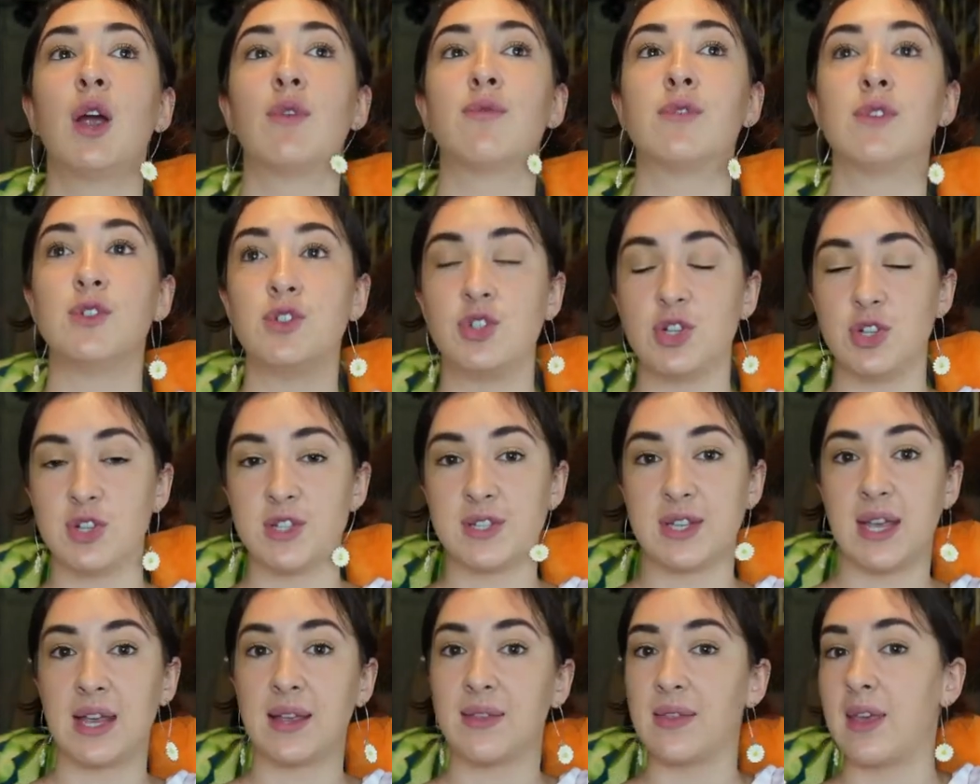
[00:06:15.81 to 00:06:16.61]

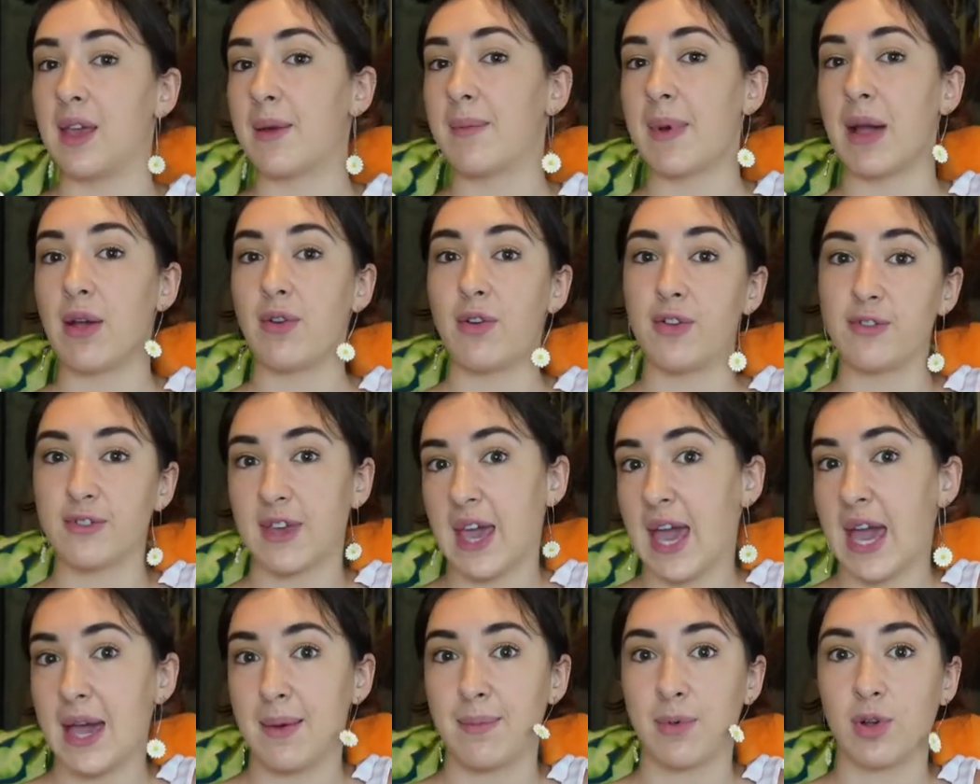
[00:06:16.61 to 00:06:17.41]
reducing the amount of
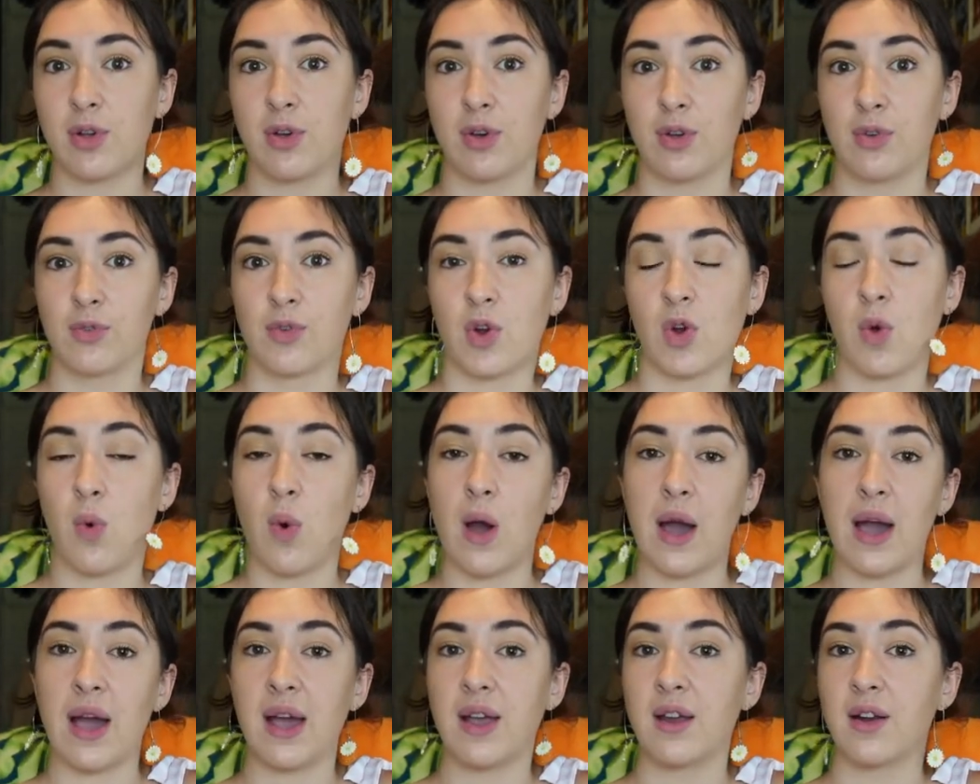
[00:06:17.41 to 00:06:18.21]
chemical
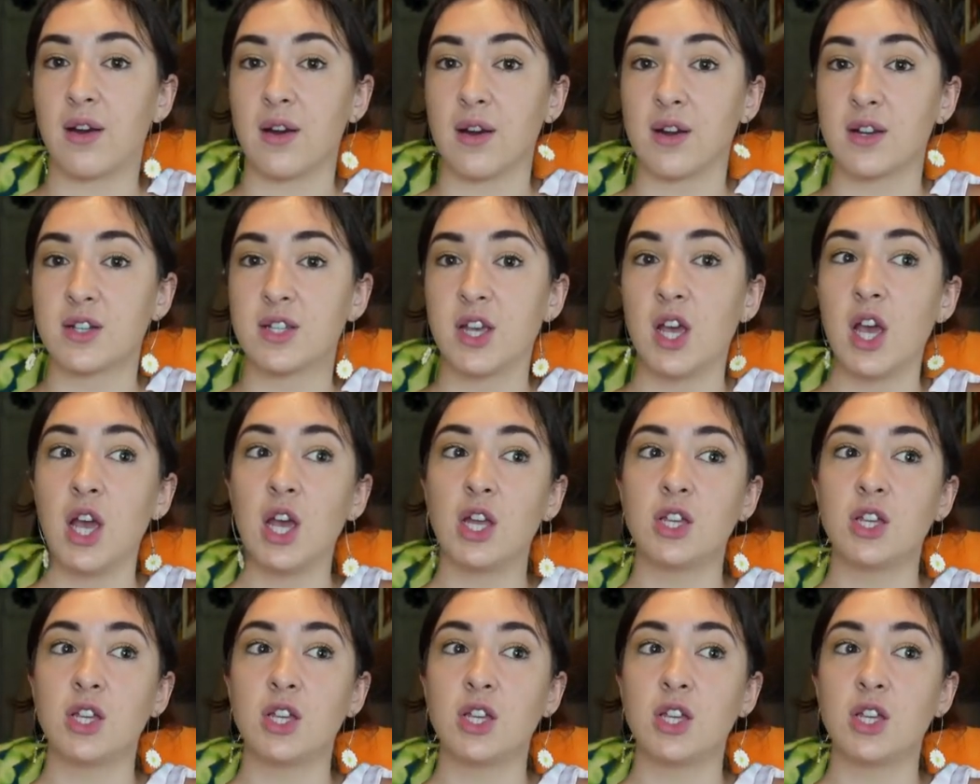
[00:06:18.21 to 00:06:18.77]
required